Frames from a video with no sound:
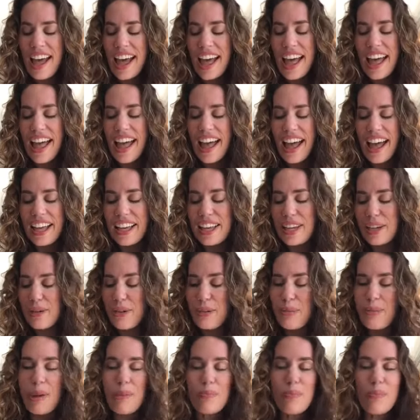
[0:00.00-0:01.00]
I can
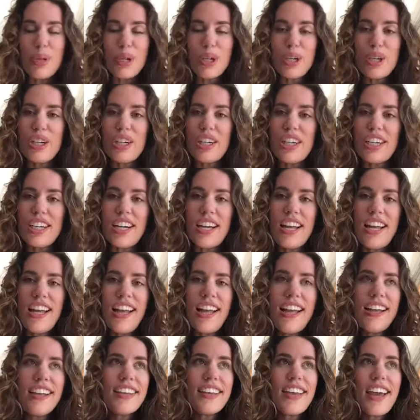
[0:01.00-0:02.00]
remember
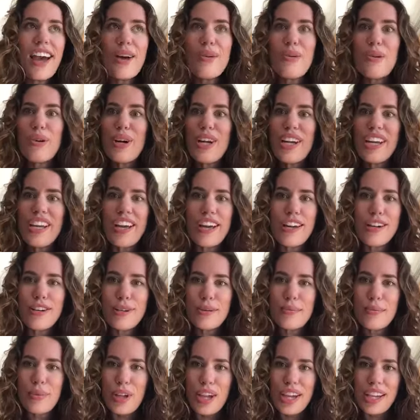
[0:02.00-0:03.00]
cowering
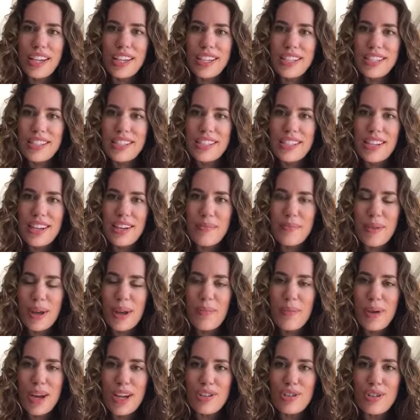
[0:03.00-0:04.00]
under blankets in my
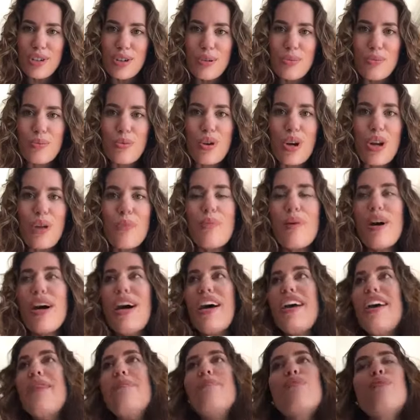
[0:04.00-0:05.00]
bedroom when
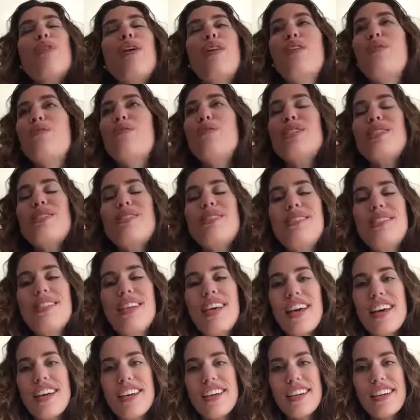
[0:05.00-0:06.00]
my brother was
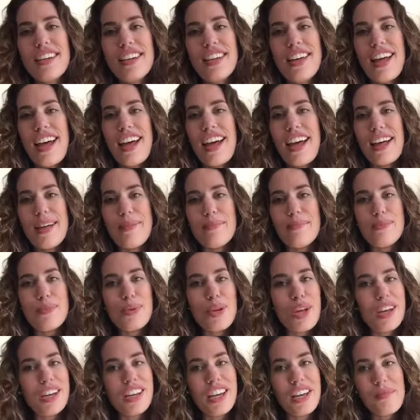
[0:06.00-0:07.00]
sick,
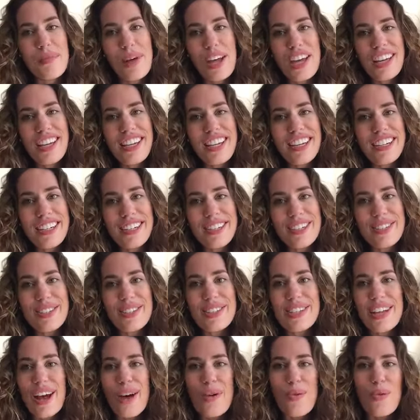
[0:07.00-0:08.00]
plugging my
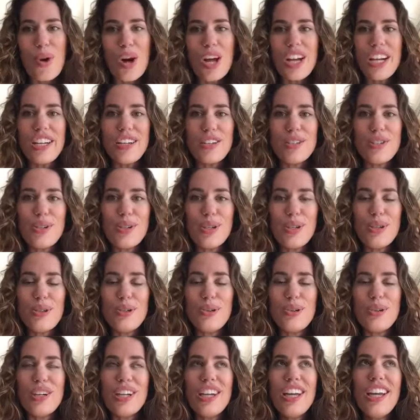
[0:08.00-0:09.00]
ears, not wanting
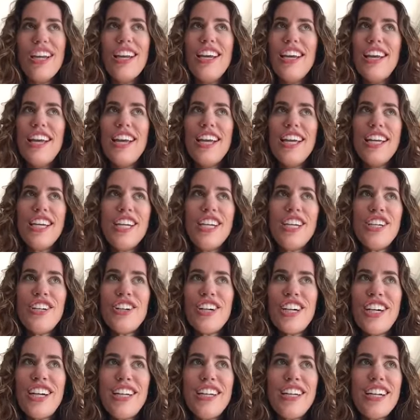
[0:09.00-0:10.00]
to
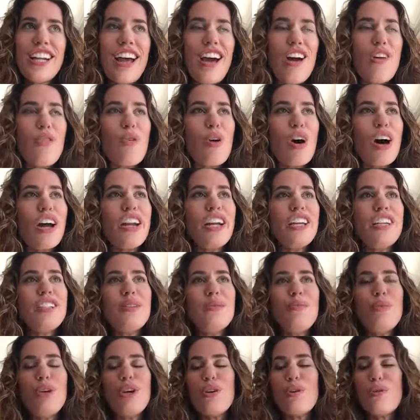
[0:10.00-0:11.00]
hear it, not wanting
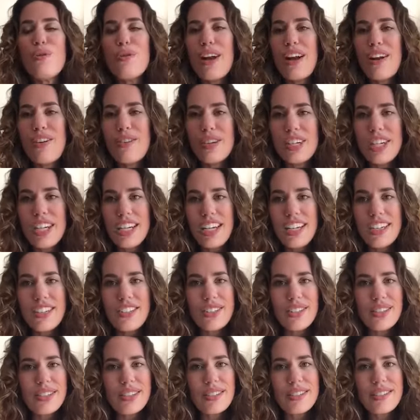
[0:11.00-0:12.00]
to be around it,
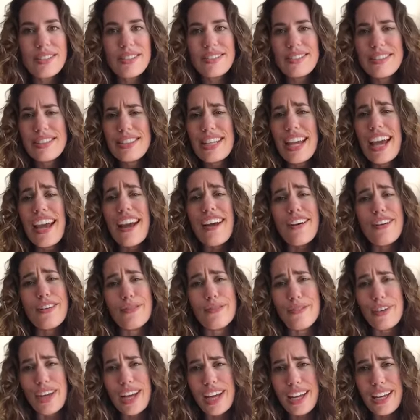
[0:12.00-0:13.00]
just
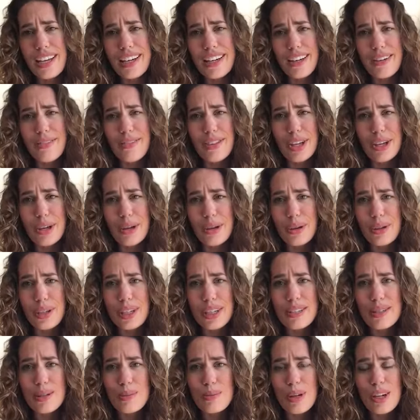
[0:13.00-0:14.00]
terrified of the whole
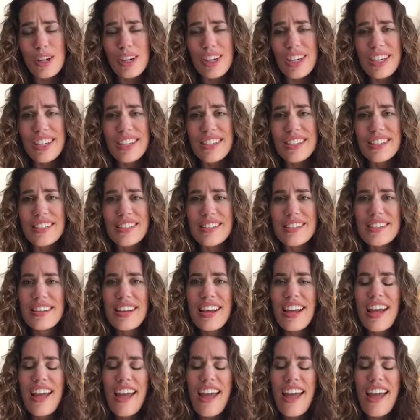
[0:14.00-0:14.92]
experience.